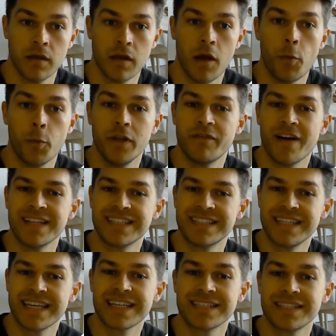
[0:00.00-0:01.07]
We define
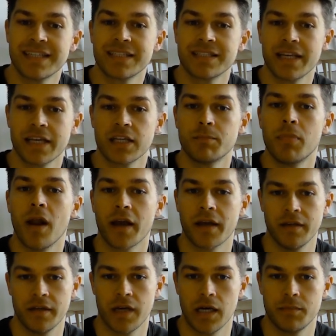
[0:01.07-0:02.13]
6 distinct plugin
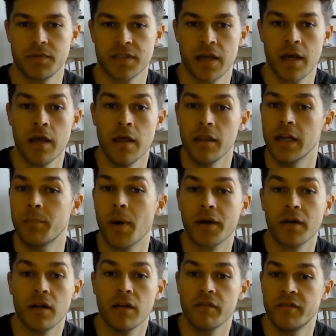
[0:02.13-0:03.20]
types that
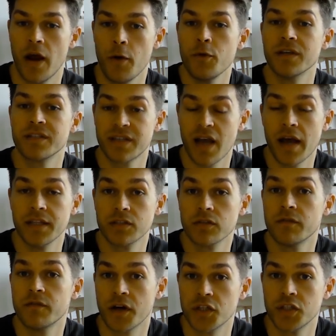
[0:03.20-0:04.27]
bundle various kinds of
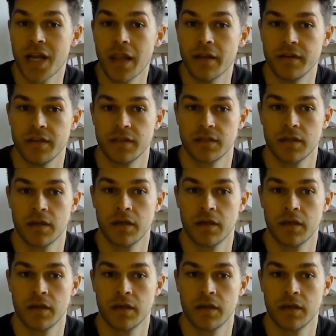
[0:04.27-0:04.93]
functionalities.